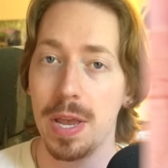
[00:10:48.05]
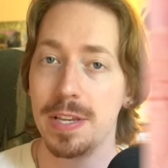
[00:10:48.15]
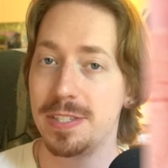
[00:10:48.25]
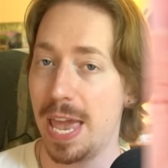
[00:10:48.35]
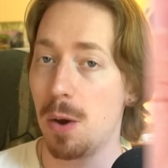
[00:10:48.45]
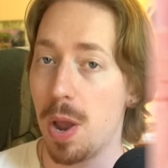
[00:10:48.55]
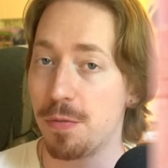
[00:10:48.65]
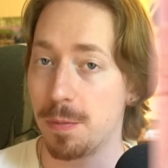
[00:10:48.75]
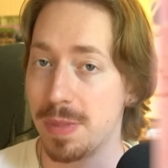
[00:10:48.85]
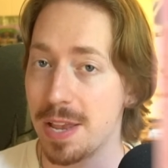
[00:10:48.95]
stay away
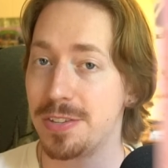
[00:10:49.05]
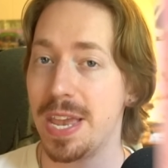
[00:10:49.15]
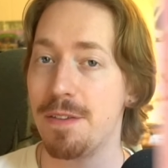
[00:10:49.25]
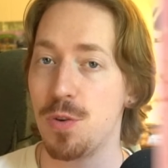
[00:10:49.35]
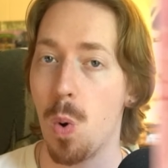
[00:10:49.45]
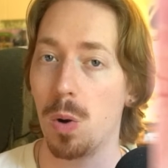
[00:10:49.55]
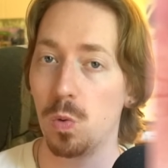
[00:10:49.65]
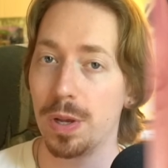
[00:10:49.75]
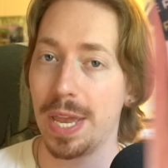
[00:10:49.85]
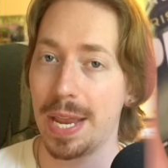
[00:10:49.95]
from this if you are
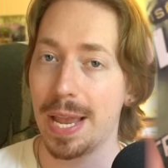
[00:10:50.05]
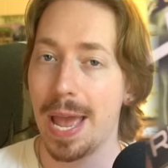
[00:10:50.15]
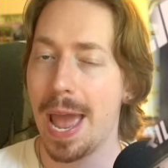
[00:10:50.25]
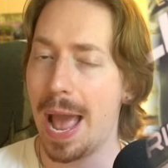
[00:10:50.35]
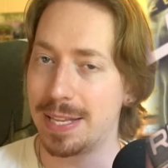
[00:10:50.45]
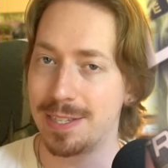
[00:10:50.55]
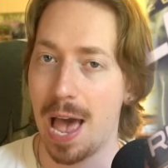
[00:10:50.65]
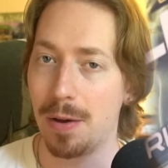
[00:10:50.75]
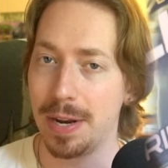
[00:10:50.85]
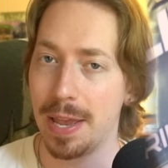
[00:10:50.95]
looking at
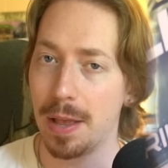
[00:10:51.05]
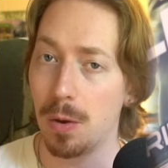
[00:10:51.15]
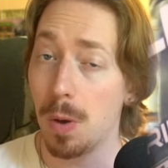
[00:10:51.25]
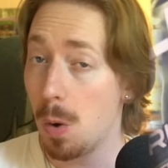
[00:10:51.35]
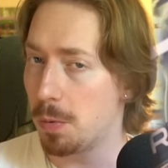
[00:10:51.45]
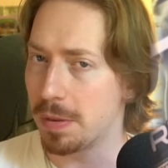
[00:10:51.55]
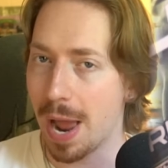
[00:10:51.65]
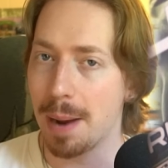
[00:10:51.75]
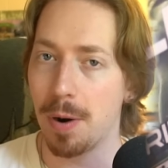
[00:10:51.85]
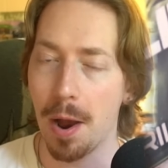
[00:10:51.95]
Silent Hill with an
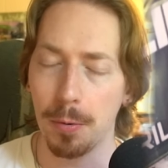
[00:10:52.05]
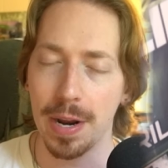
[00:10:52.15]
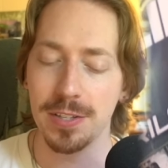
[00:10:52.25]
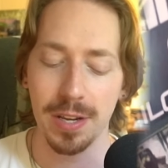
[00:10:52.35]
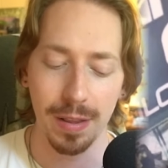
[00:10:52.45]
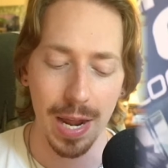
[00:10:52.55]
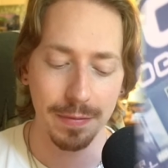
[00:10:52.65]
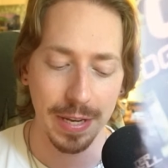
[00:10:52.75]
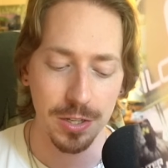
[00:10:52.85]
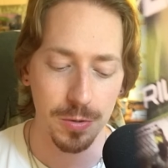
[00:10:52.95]
eyebrow raise and a lot
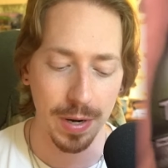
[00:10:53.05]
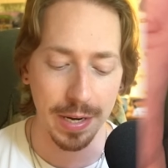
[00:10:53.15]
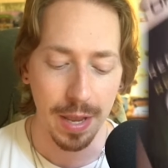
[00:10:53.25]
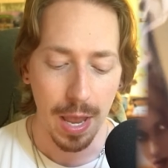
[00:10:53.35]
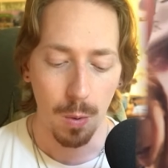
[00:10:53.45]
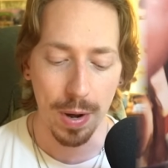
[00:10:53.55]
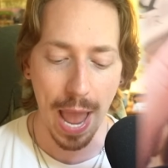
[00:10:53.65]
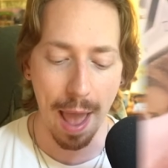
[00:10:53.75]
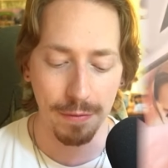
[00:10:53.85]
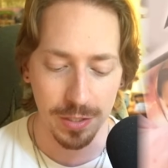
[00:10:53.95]
of intrigue. We
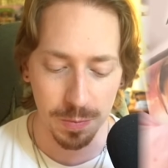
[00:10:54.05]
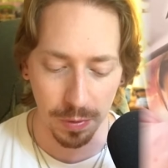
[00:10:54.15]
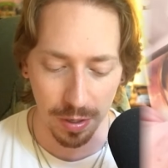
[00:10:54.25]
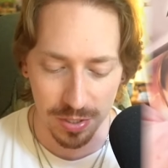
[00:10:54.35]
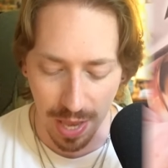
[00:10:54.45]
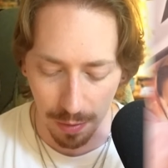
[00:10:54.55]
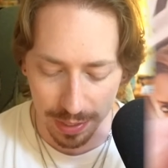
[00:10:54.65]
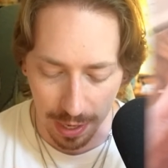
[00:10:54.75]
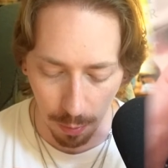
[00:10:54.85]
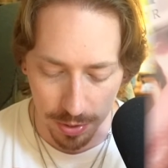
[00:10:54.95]
have Splinter Cell
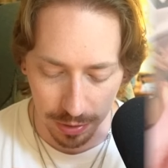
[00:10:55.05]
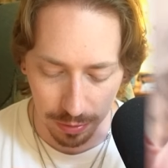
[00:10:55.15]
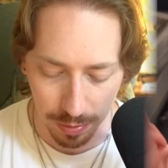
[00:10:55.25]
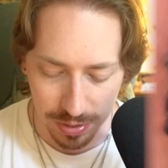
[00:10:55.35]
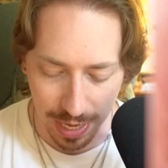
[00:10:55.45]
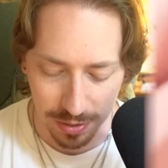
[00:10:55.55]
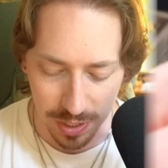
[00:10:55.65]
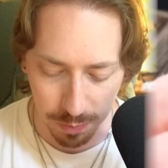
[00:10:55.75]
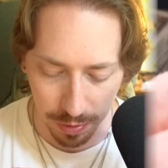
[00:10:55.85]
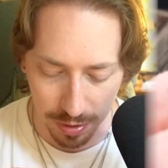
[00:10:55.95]
here, which includes not just
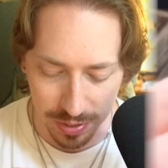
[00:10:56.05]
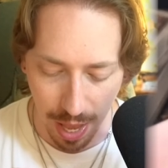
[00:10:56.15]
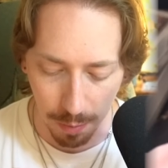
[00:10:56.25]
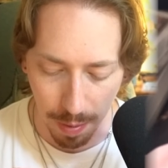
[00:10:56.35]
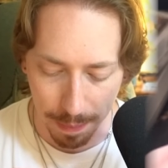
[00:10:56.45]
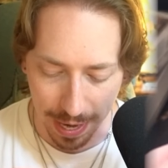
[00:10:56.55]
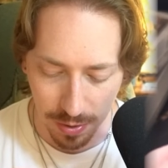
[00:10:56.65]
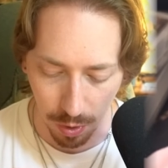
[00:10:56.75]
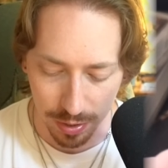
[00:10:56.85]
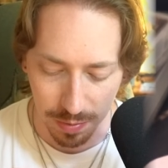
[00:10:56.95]
Splinter Cell, but
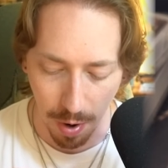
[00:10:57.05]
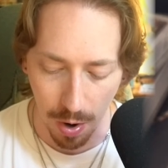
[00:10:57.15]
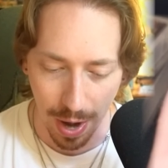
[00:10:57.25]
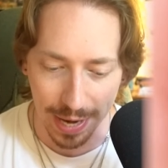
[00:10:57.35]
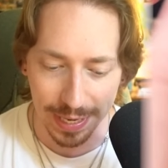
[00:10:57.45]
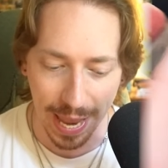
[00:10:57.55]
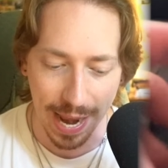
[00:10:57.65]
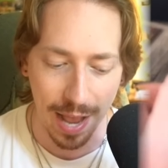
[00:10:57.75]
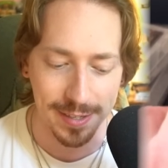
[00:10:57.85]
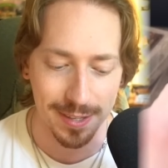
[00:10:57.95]
Pandora Tomorrow and
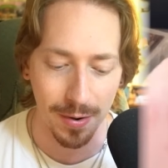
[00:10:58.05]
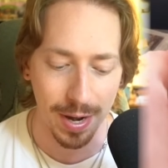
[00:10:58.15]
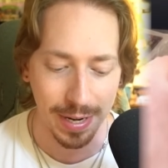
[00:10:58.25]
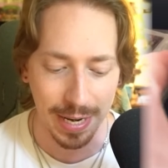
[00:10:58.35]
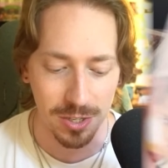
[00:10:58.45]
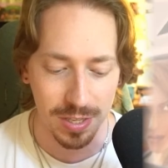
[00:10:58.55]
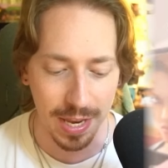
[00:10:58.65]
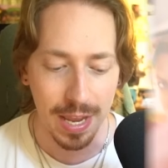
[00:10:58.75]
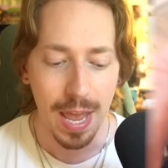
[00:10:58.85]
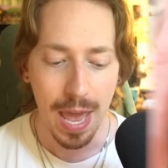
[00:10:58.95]
Chaos Theory in
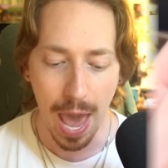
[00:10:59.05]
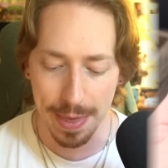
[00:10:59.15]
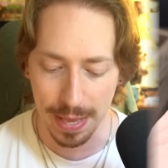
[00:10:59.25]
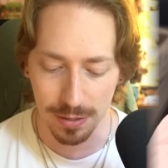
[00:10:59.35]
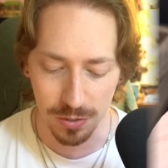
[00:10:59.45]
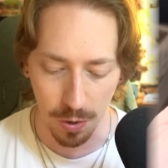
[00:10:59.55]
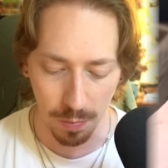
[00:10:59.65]
HD, and then Tomb